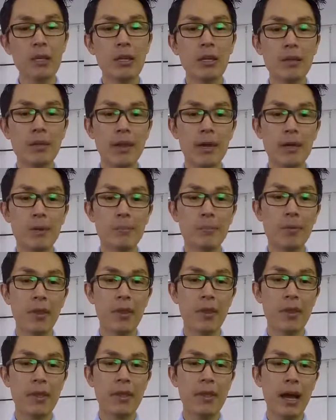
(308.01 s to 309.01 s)
Now,
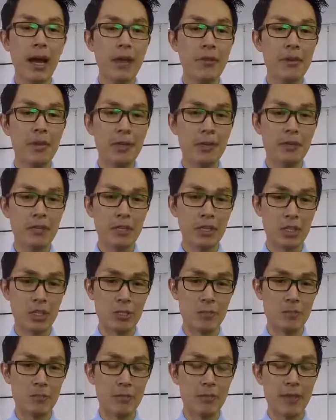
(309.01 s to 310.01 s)
the other
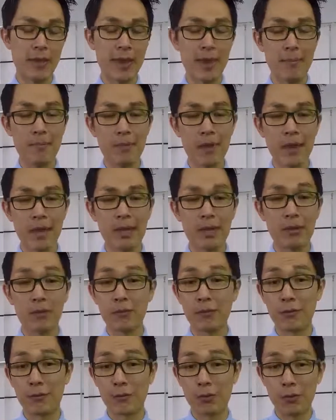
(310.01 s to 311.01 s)
condition that may
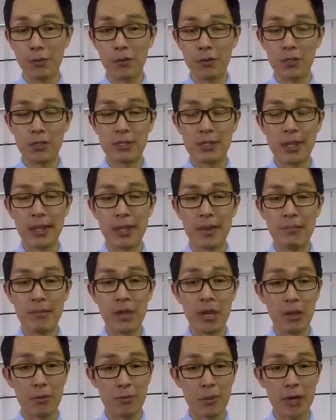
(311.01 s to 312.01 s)
confuse
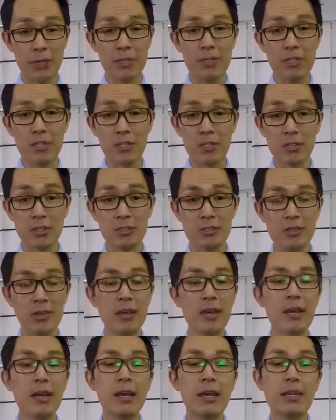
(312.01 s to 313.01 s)
health practitioners
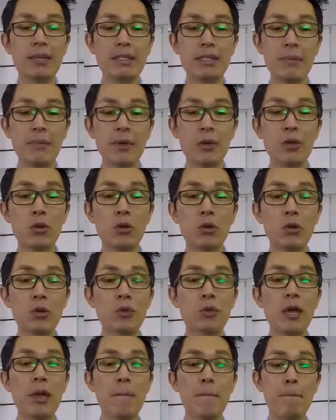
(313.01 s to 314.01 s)
is something called
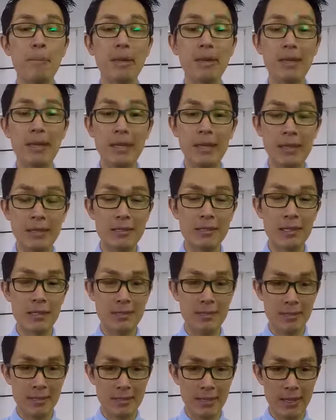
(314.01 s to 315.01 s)
Menier's
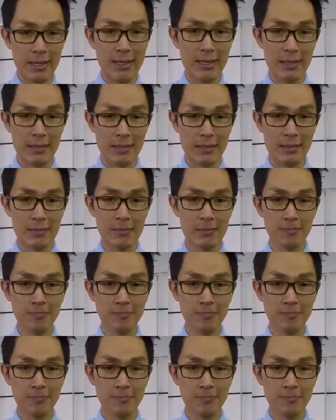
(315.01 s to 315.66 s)
disease.